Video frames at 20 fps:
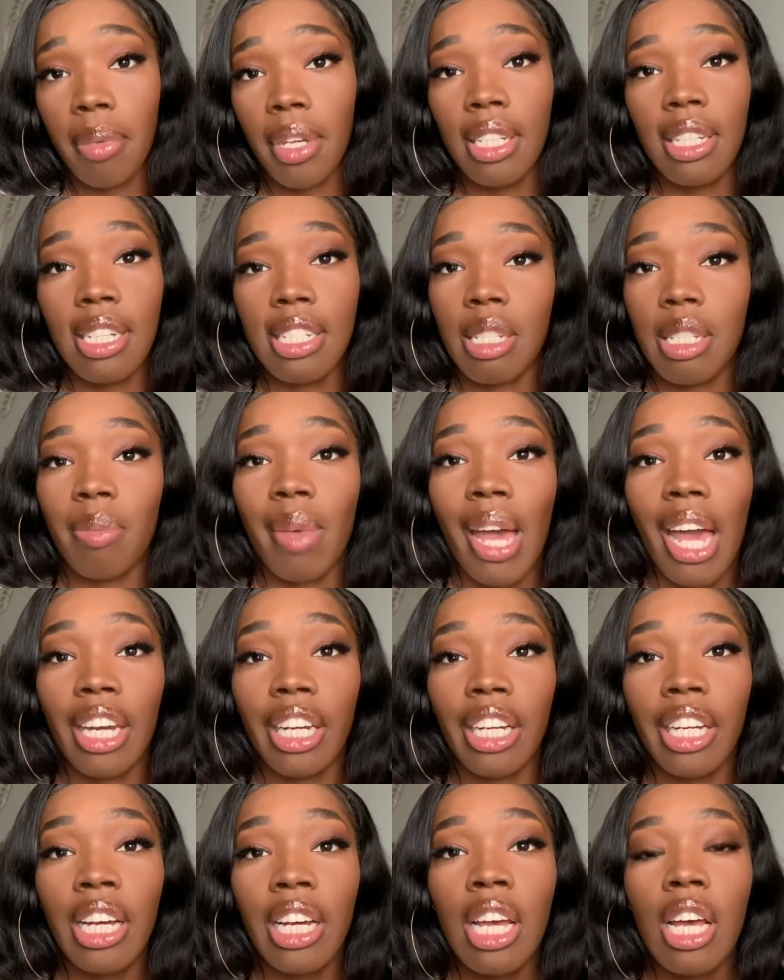It doesn't
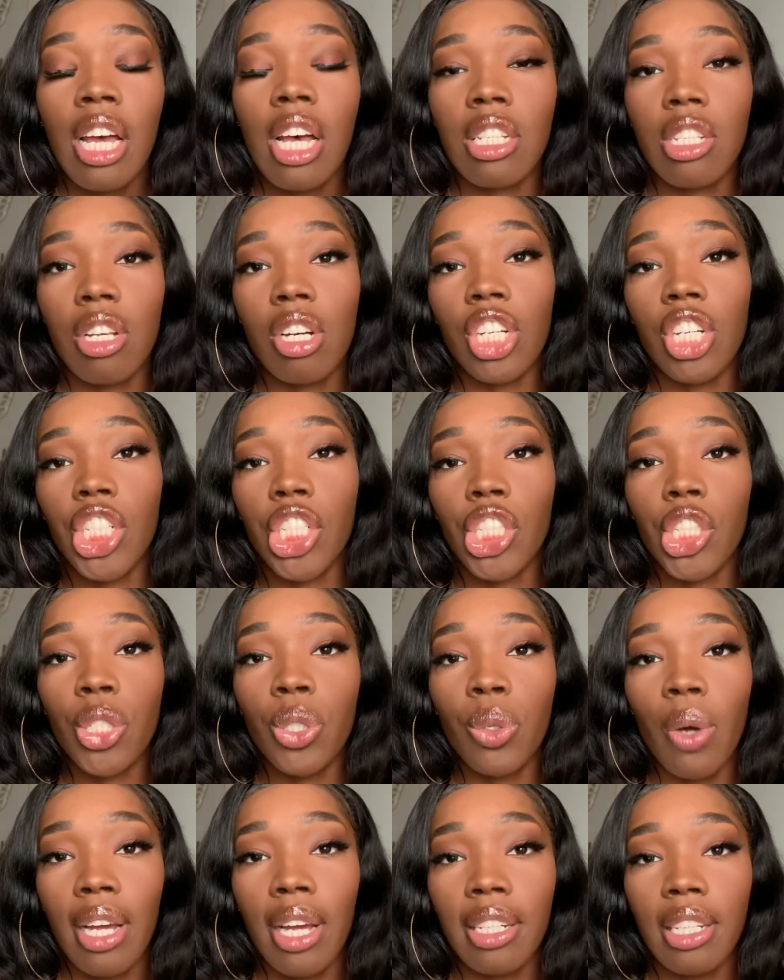matter as long as
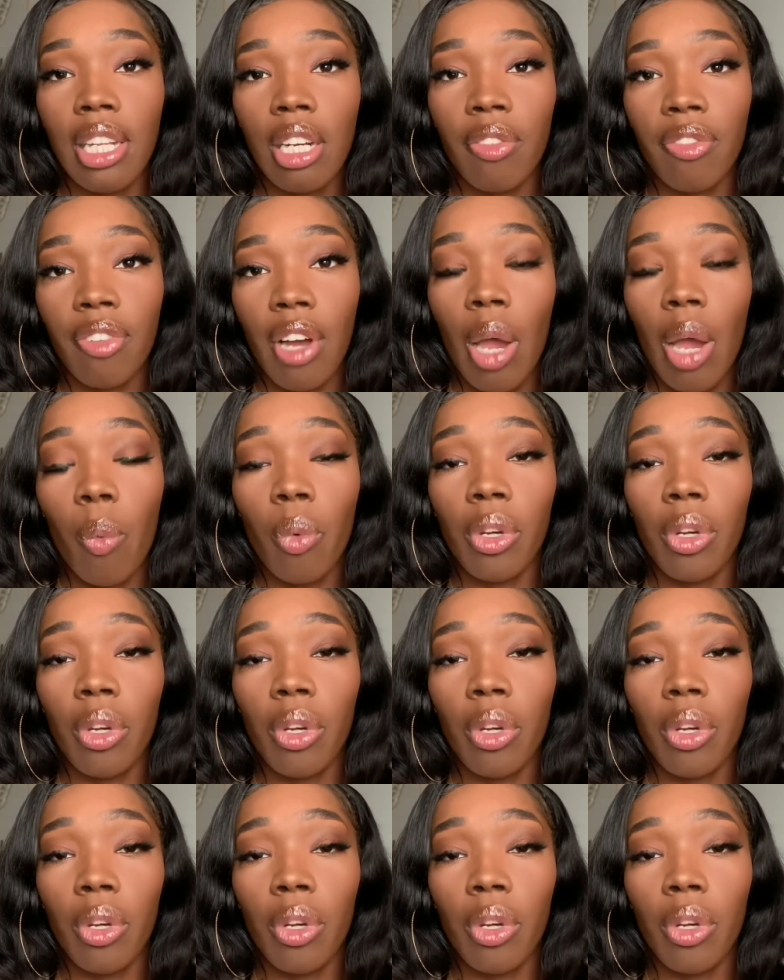you identify